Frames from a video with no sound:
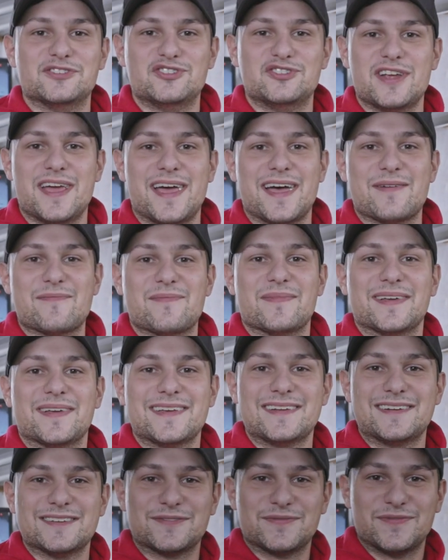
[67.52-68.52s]
gem.
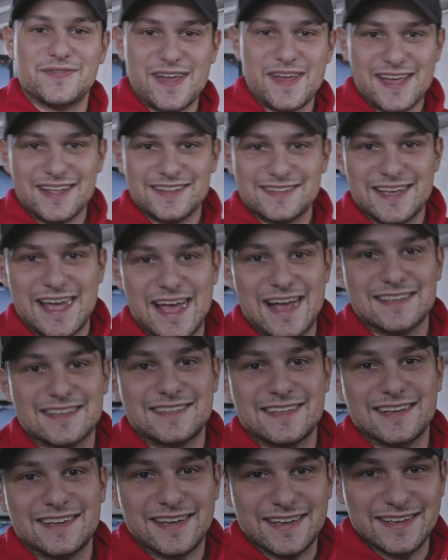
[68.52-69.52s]
It is
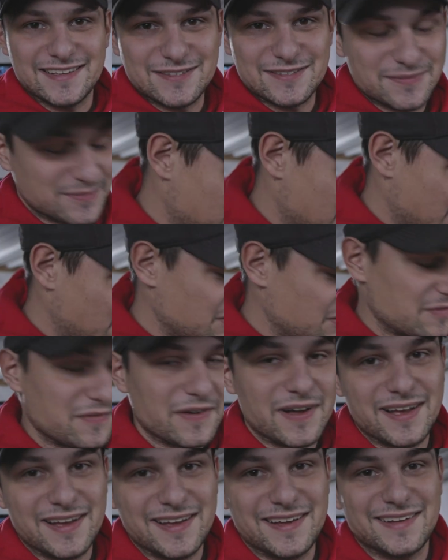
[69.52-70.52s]
fantastic. It's
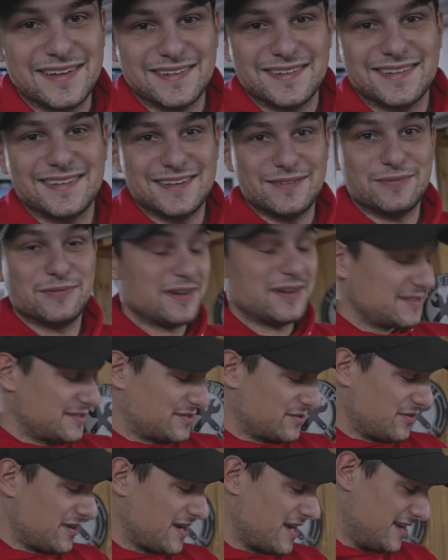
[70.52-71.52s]
terrifying. It runs, it runs
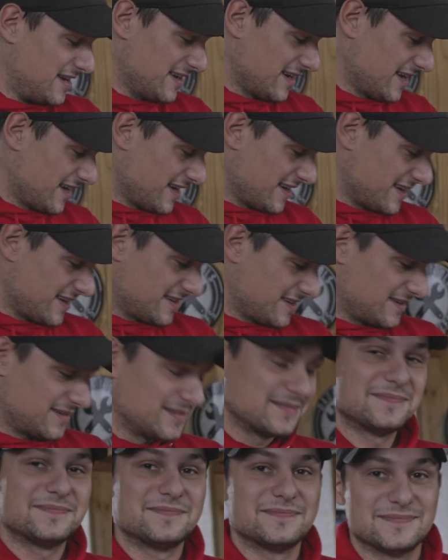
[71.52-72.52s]
great. When it
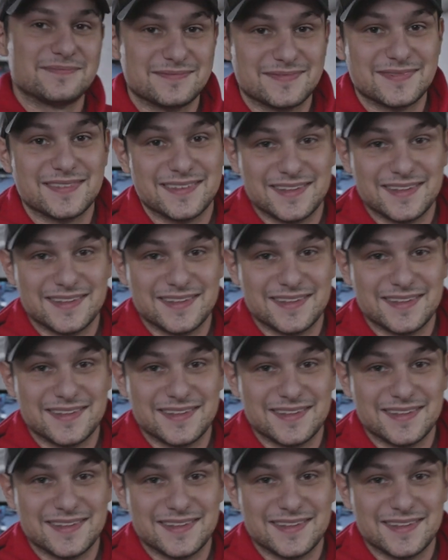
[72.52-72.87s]
runs, it runs